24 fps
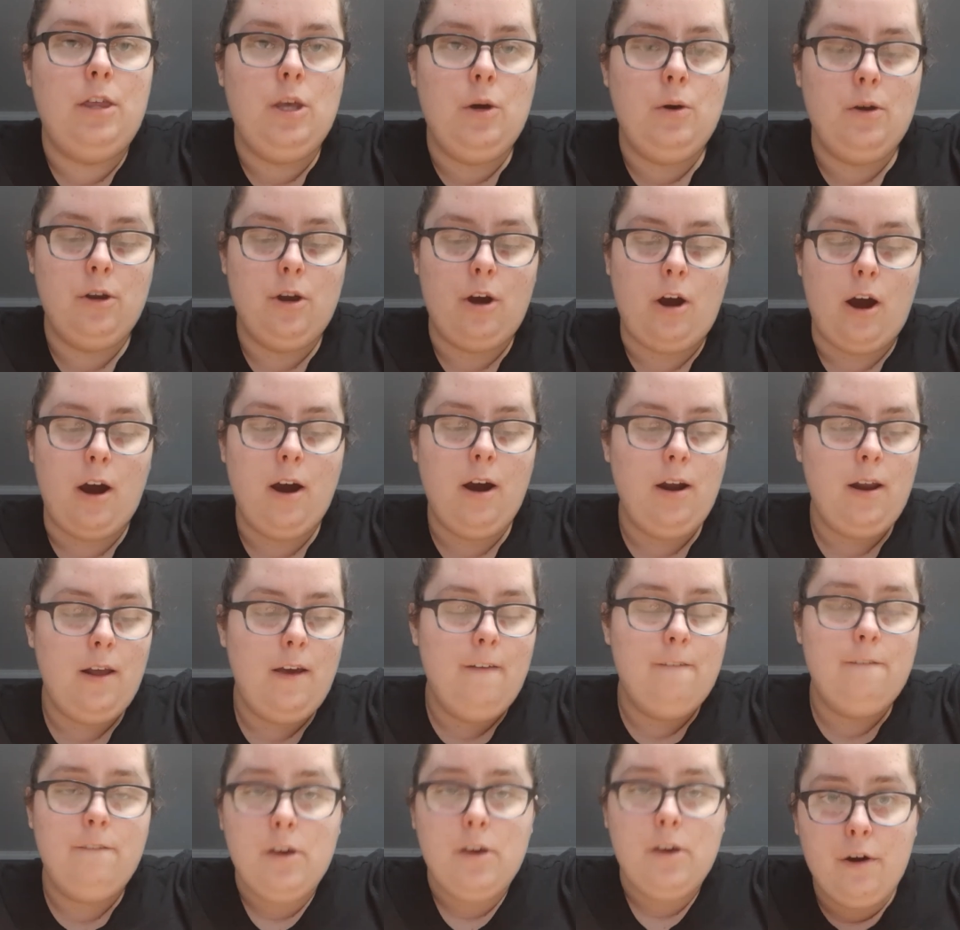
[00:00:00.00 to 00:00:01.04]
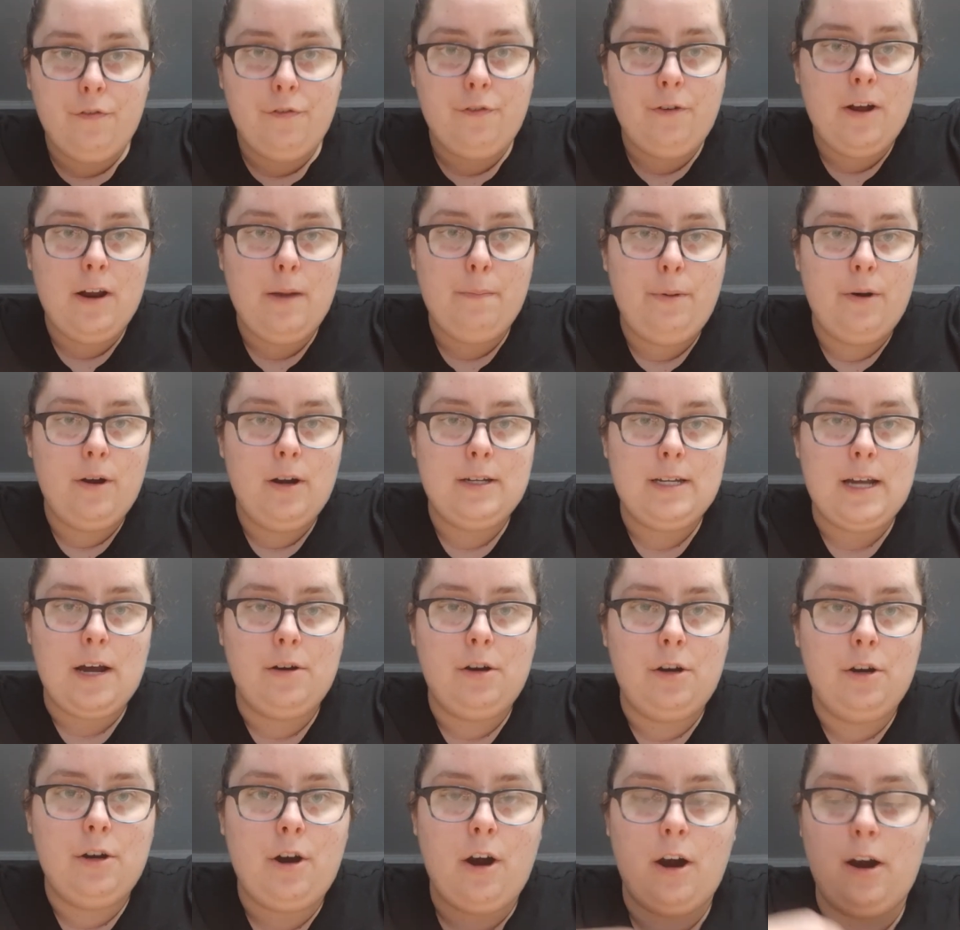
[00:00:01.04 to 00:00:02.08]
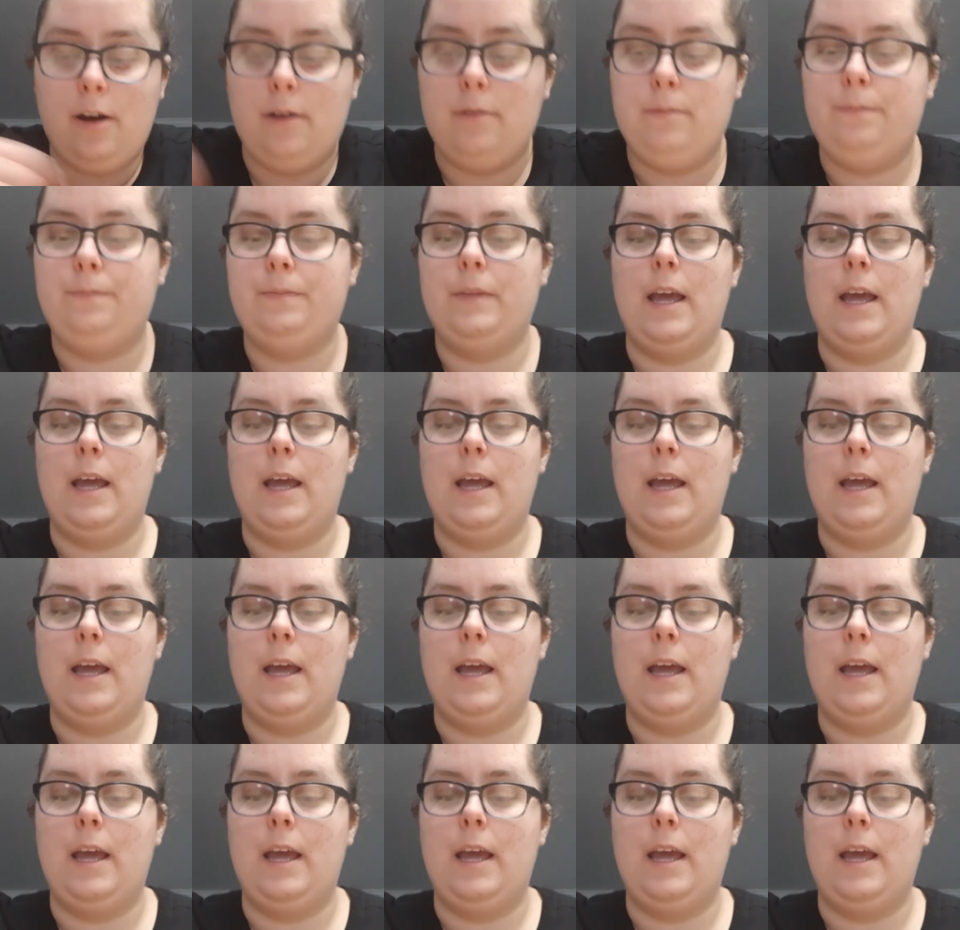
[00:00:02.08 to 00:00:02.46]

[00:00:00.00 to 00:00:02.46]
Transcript: you in your heart, feel free to put it down in your heart.